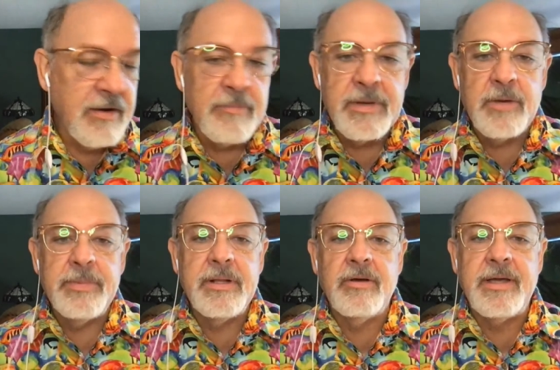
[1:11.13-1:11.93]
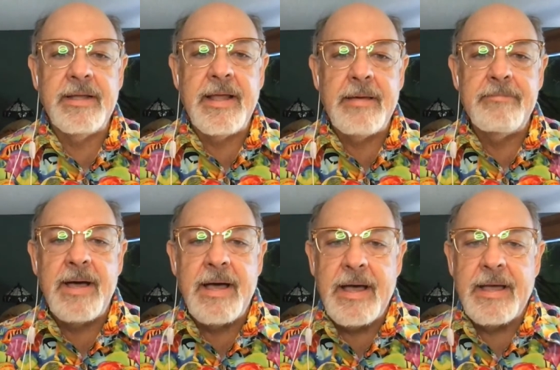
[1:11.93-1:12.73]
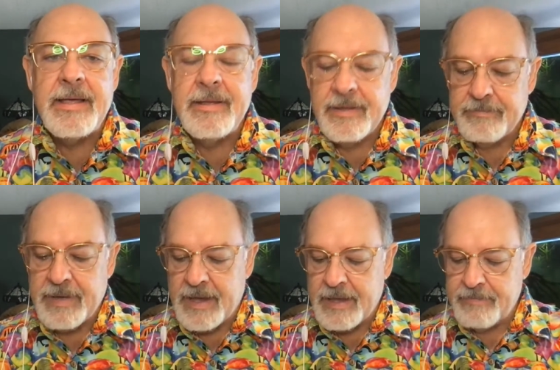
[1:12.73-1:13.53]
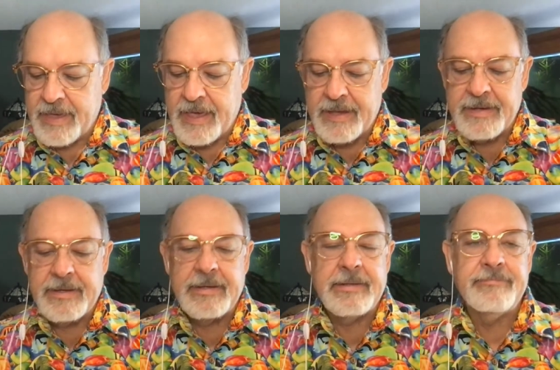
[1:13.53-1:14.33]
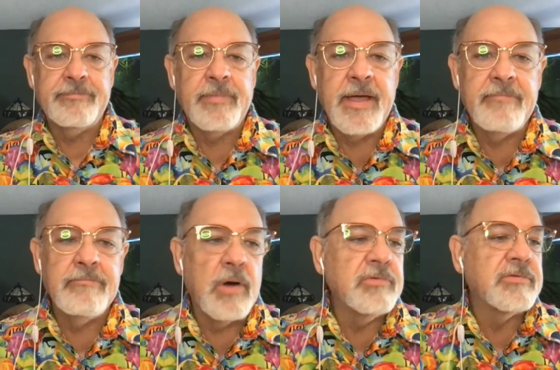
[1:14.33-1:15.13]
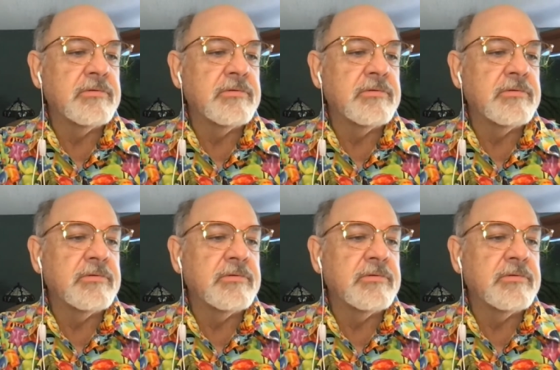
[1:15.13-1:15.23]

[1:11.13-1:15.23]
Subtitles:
I'm going to be looking at my iPad. I have both